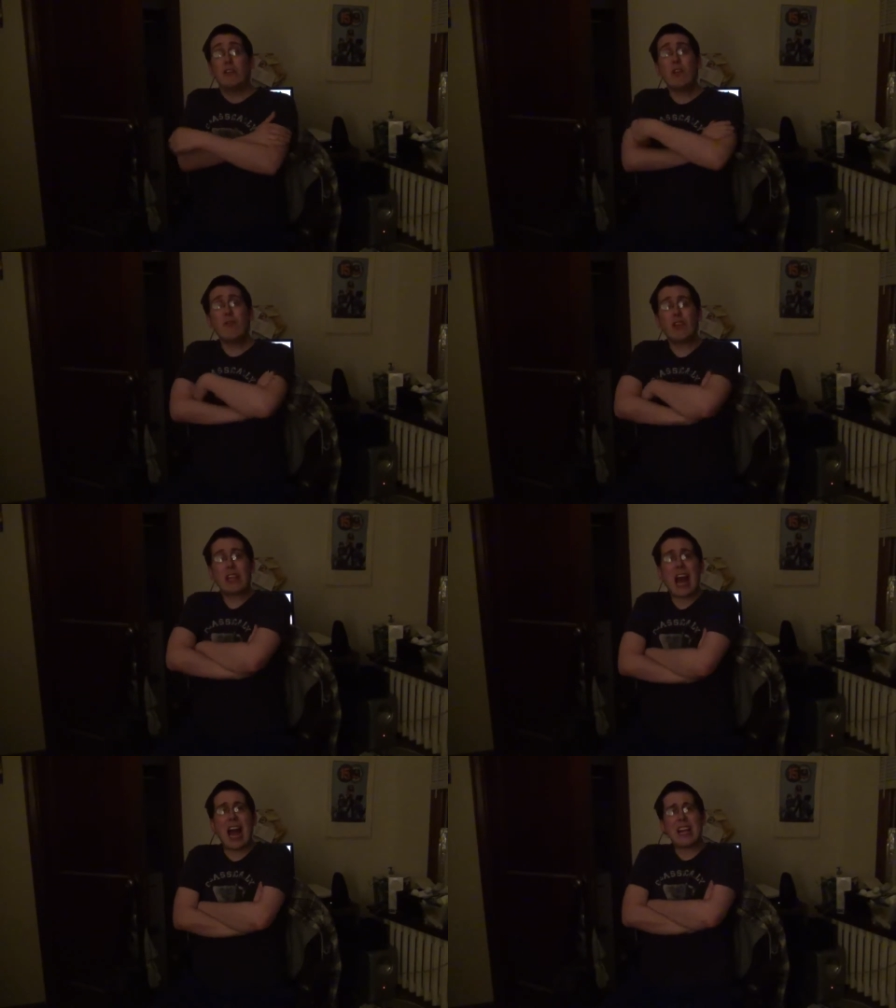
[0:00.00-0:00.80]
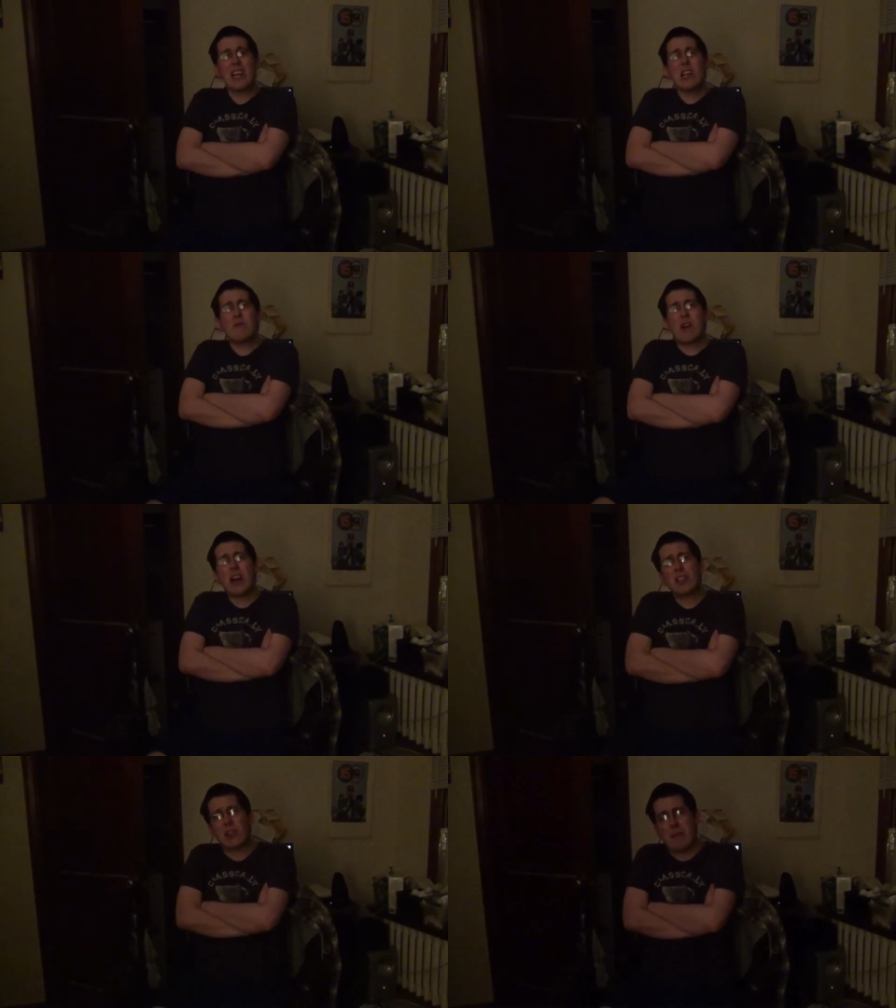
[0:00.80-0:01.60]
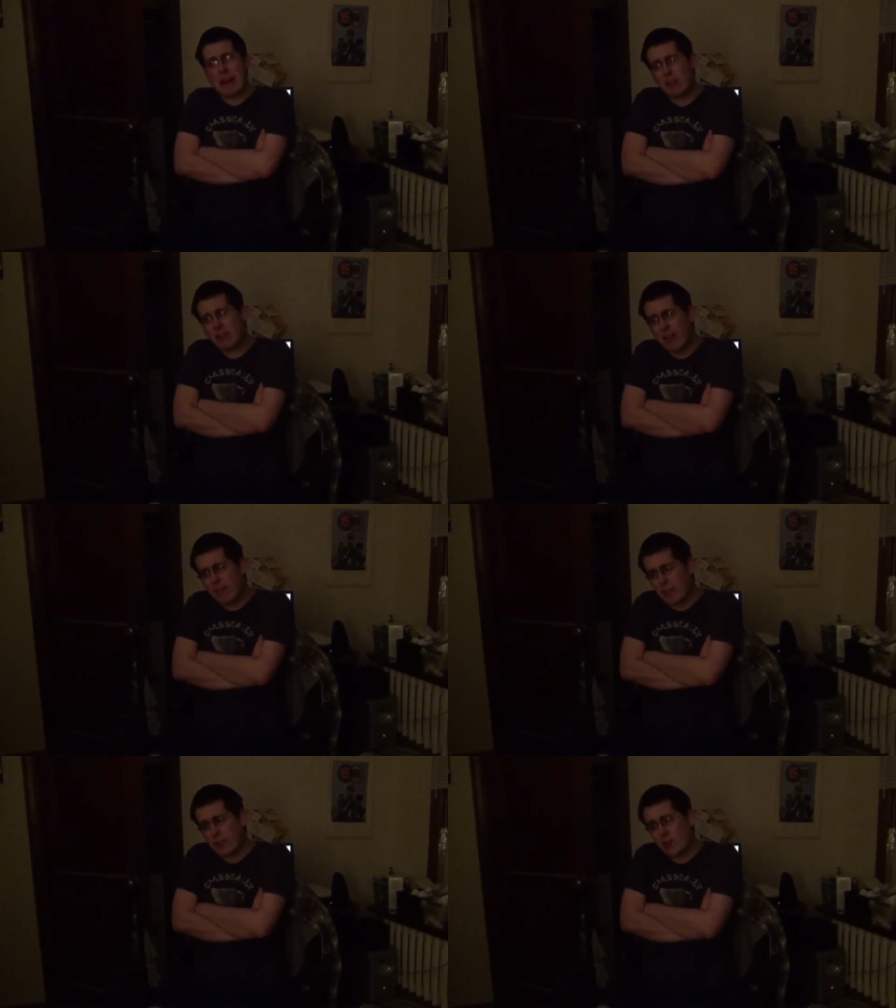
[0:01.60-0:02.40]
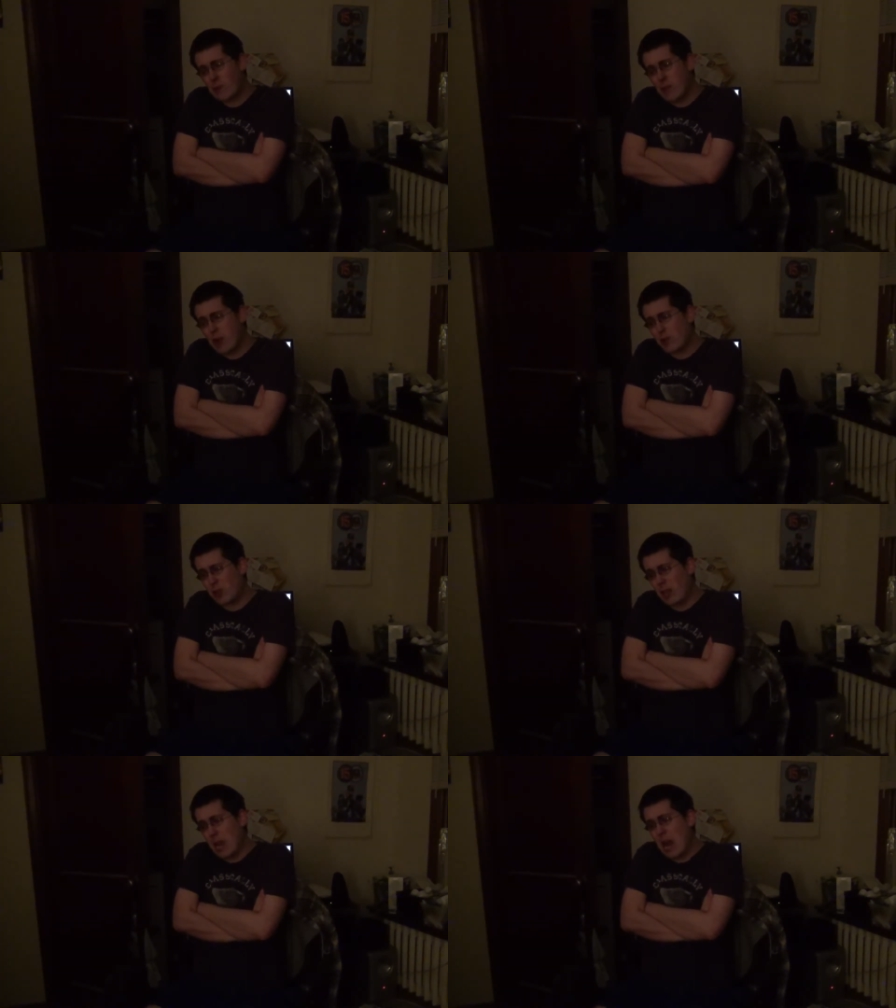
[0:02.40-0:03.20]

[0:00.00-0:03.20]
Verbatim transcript: Truthfully, I didn't watch the Microsoft one too much.